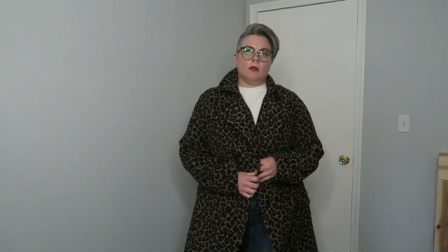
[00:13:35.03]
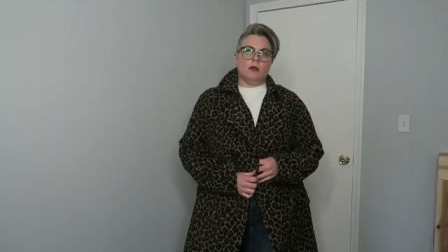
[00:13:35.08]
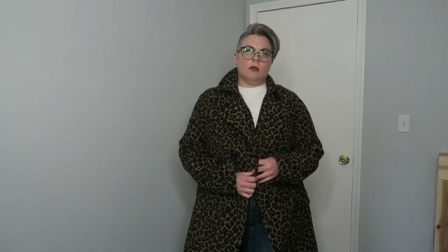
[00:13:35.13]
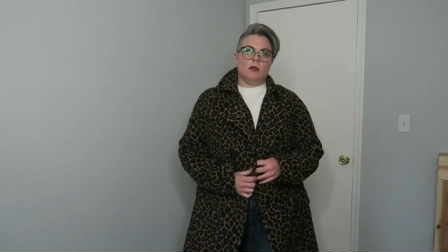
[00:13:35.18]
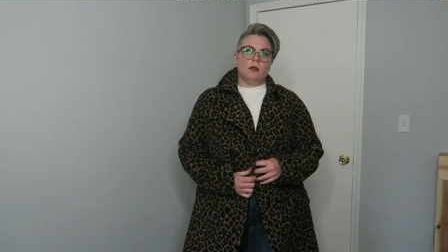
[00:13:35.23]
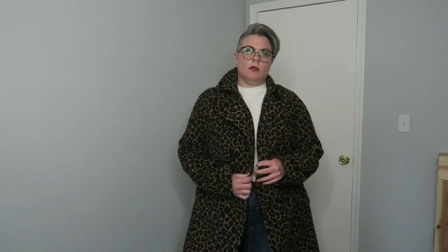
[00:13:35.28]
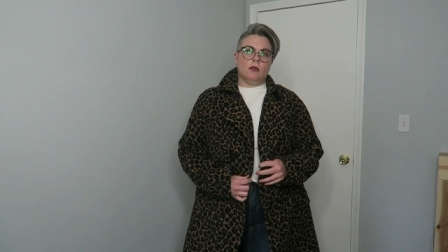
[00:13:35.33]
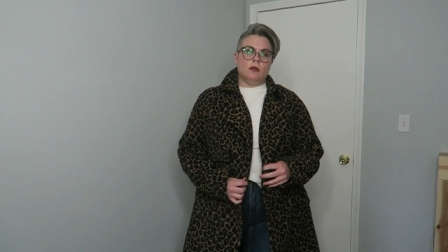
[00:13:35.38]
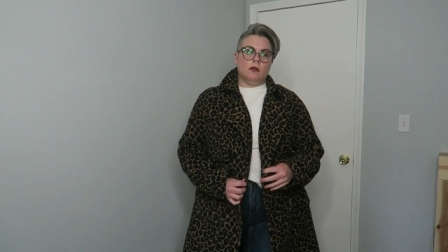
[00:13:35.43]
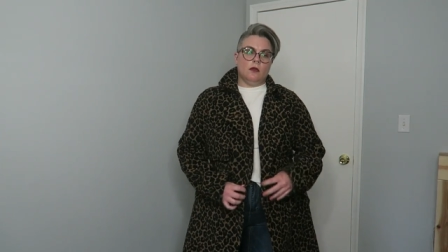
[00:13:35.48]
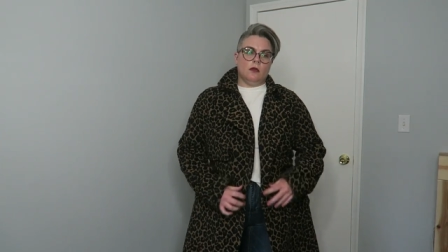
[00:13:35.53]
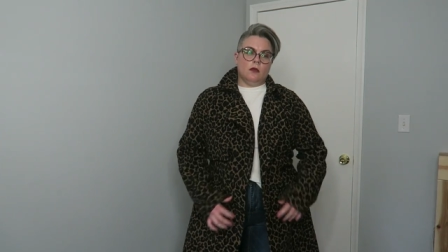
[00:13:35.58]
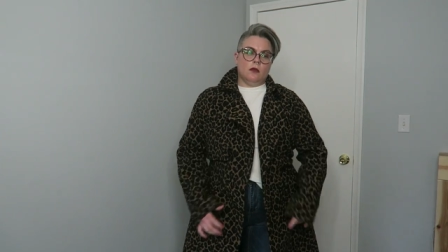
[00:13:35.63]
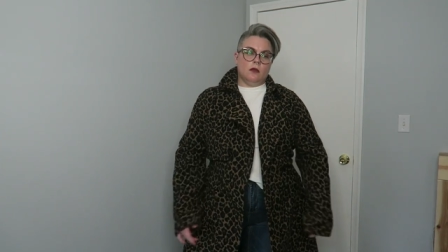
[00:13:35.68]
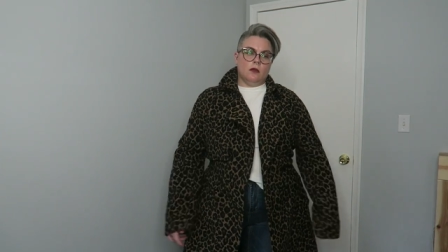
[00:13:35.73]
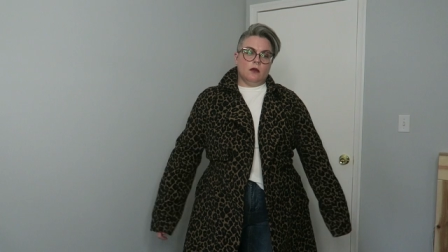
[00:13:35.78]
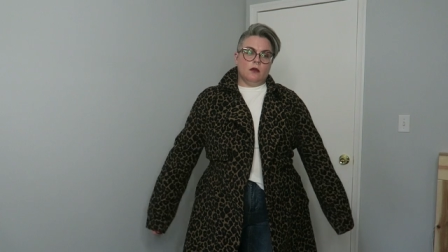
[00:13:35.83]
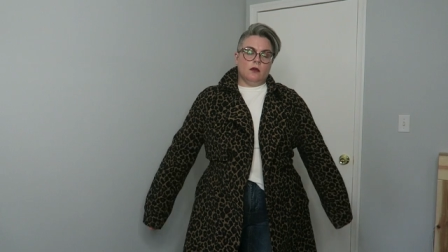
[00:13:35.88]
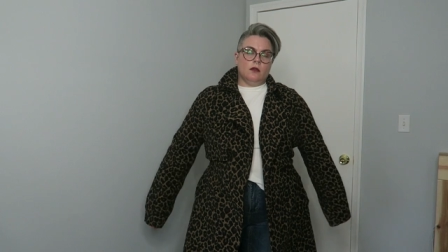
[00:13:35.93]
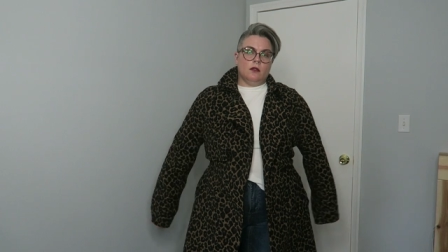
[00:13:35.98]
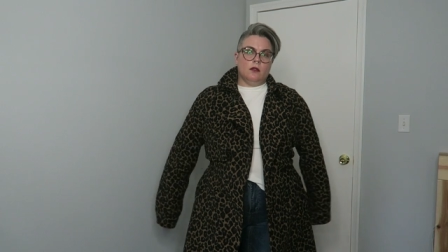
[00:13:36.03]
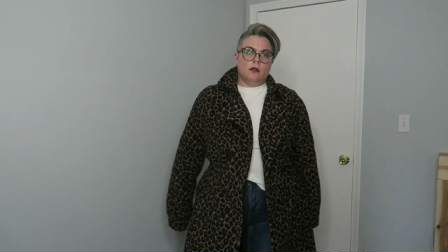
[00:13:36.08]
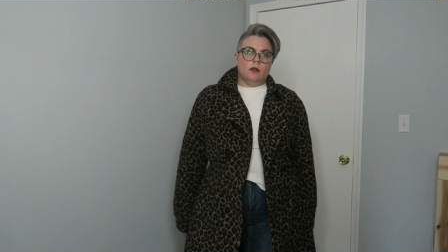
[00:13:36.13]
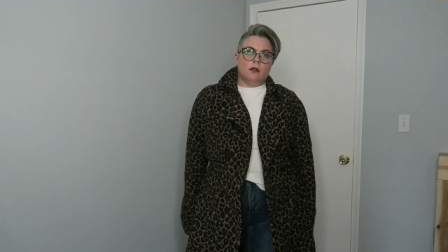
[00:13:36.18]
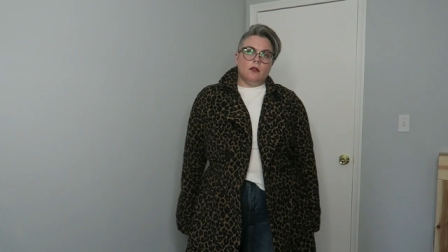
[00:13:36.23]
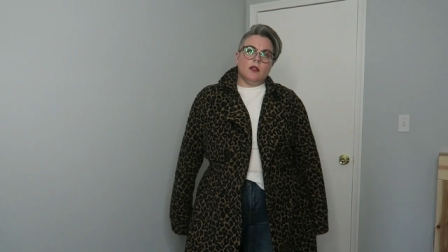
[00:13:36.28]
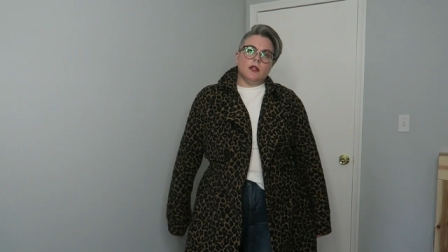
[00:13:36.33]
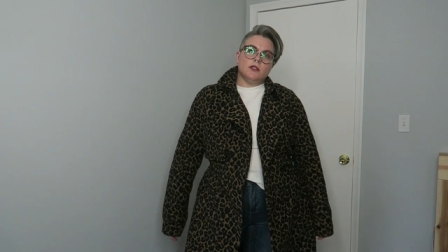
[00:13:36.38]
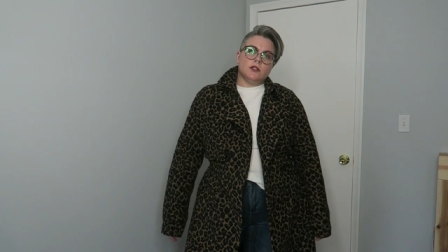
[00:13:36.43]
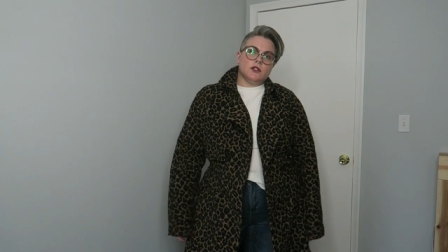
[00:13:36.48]
for a black belt
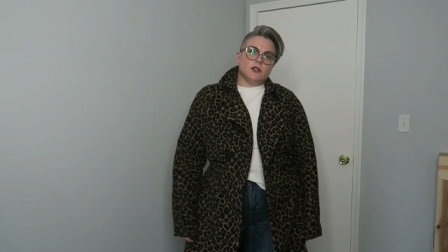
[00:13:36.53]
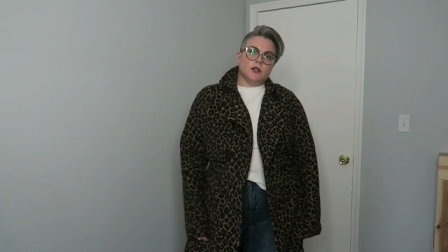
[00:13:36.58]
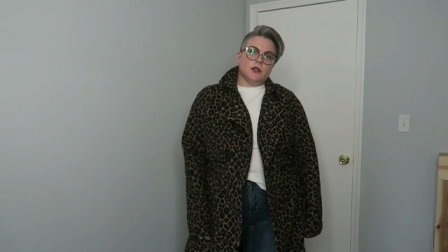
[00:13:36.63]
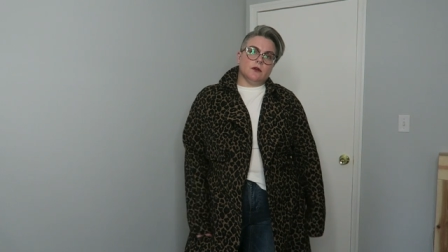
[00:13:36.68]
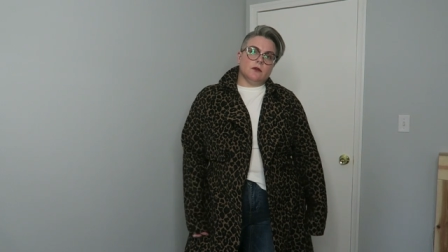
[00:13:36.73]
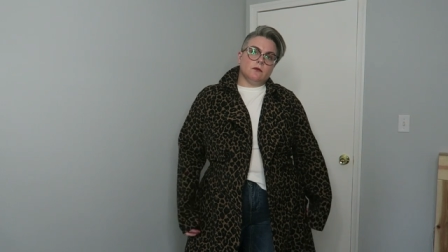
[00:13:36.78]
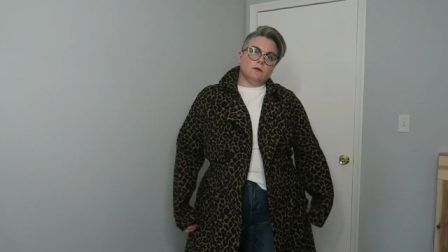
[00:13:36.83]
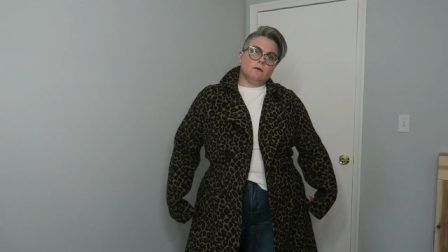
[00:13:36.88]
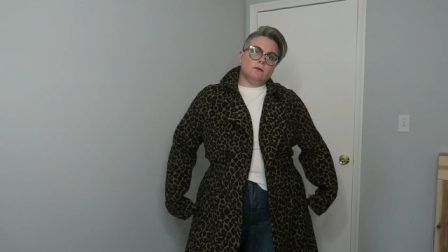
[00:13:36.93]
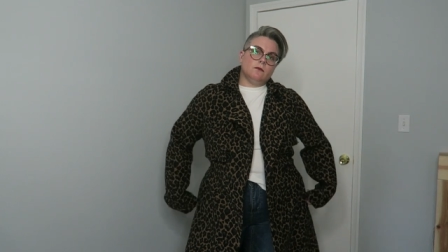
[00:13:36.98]
also. That's true.